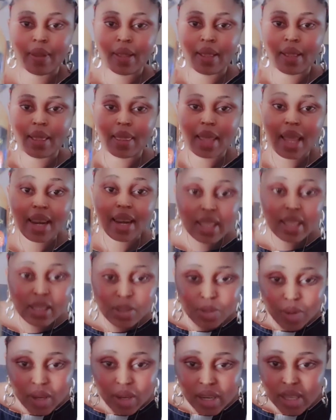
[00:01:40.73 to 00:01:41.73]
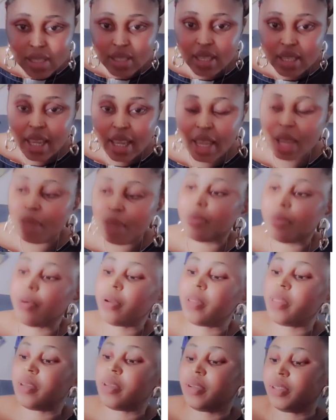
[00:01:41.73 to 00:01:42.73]
then this one is the K
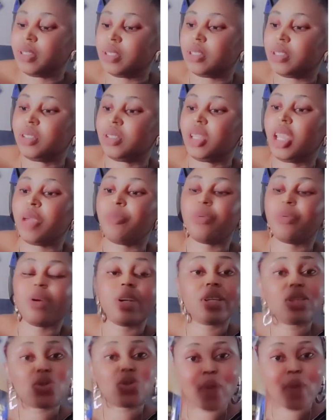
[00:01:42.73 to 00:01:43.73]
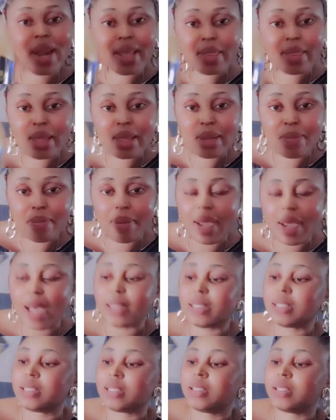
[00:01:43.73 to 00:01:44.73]
Brothers, K Brothers Whitening
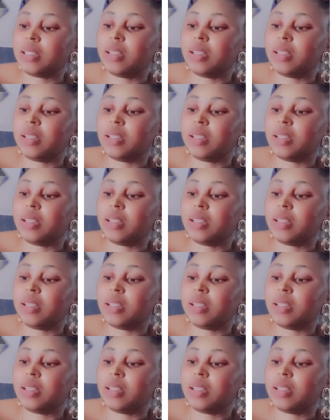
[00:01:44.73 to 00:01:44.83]
Baths